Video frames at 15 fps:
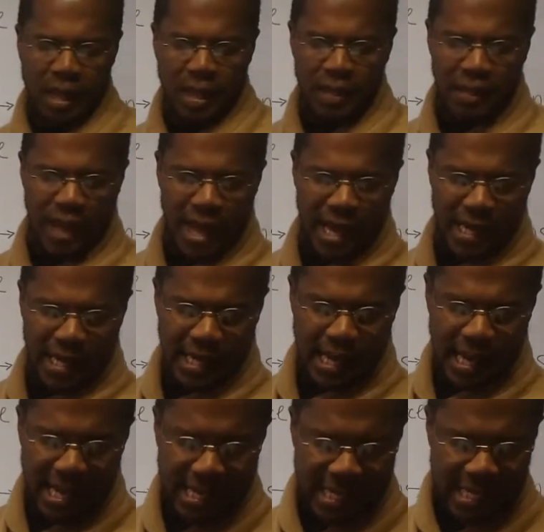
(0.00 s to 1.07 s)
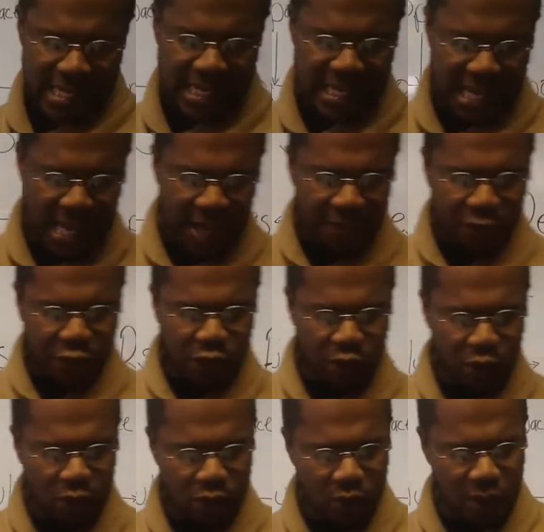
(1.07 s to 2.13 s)
that gives
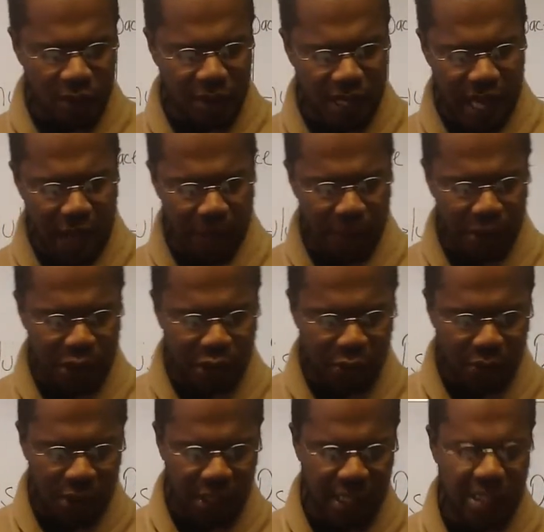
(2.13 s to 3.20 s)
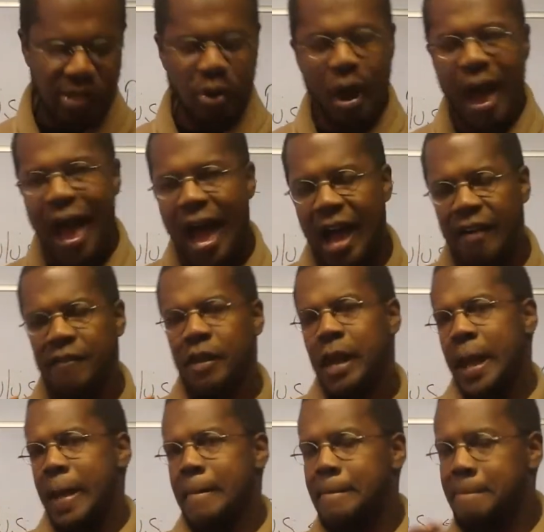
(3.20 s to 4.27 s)
you the opportunity to have
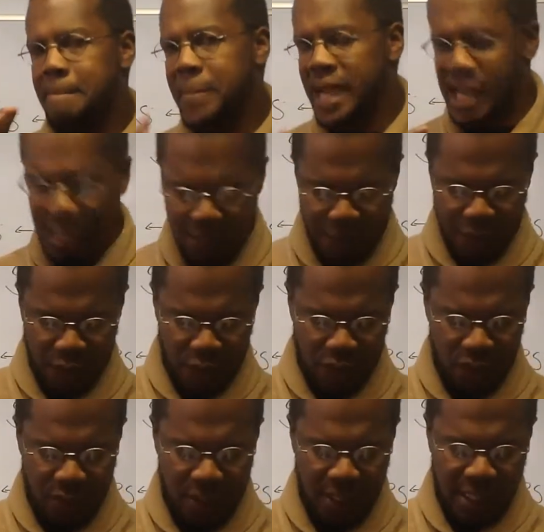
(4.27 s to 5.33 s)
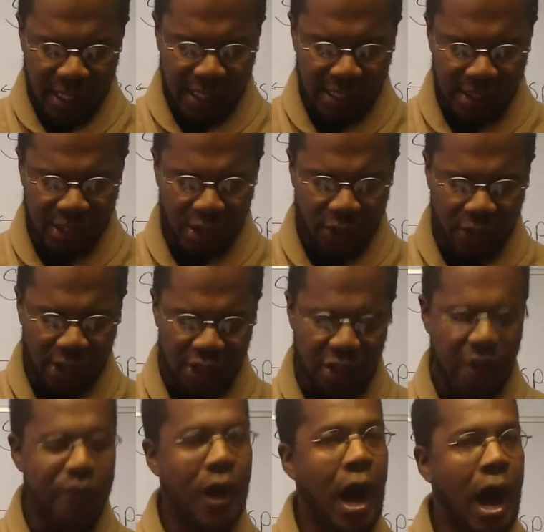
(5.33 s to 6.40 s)
meaningful consideration
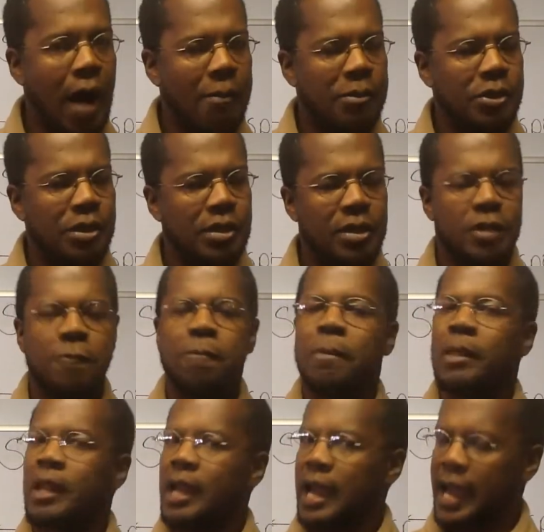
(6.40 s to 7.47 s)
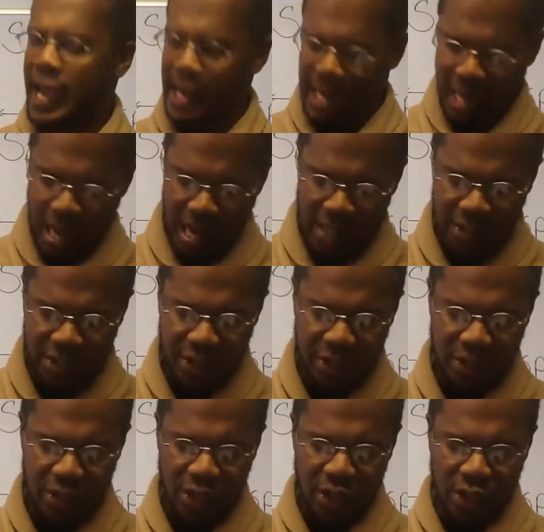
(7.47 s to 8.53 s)
of options and
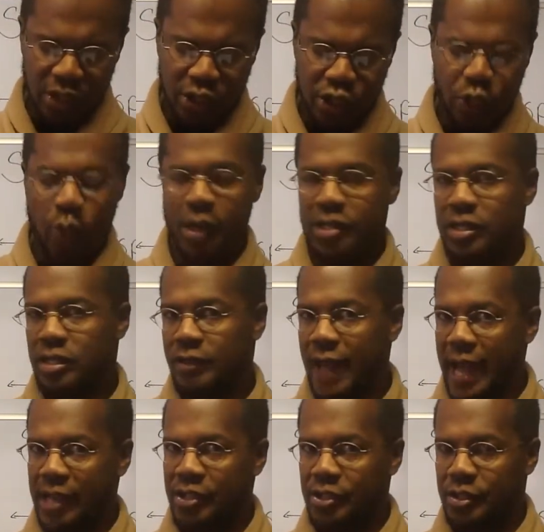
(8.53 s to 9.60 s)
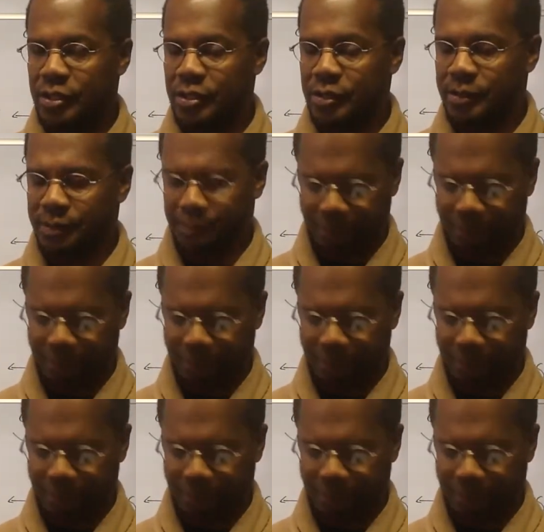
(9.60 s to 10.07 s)
conscious choices of actions.